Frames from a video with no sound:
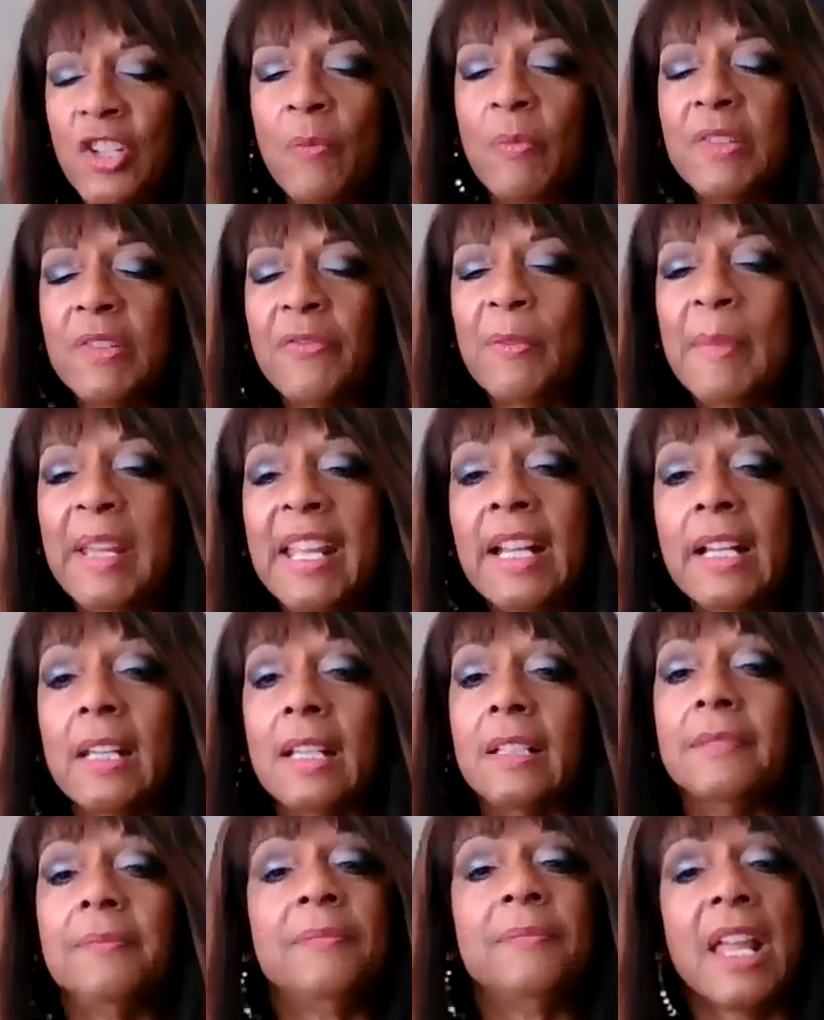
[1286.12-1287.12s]
she was from
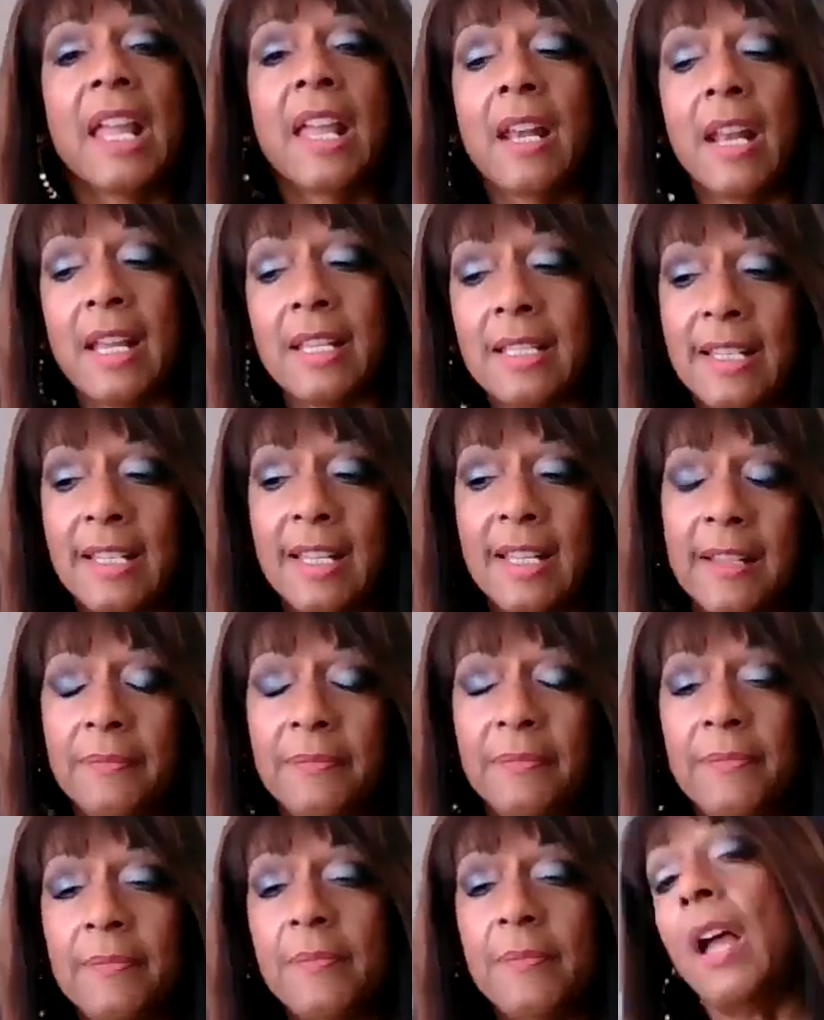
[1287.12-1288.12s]
England. And I
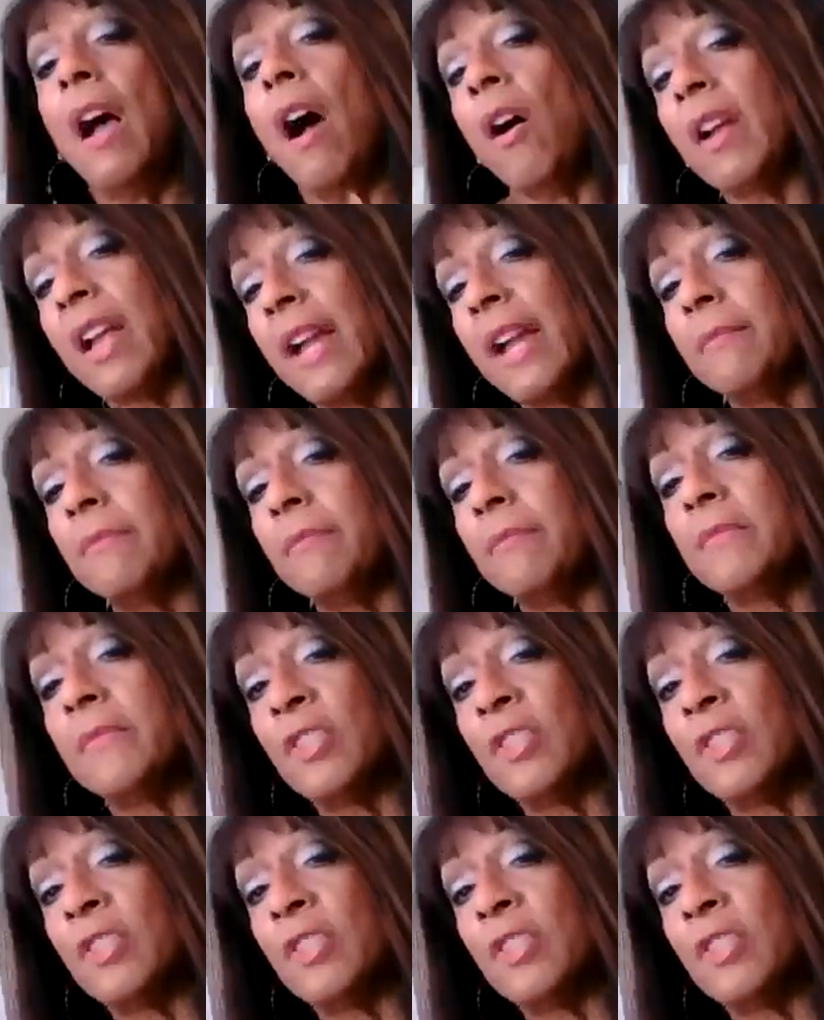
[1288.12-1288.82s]
said, okay,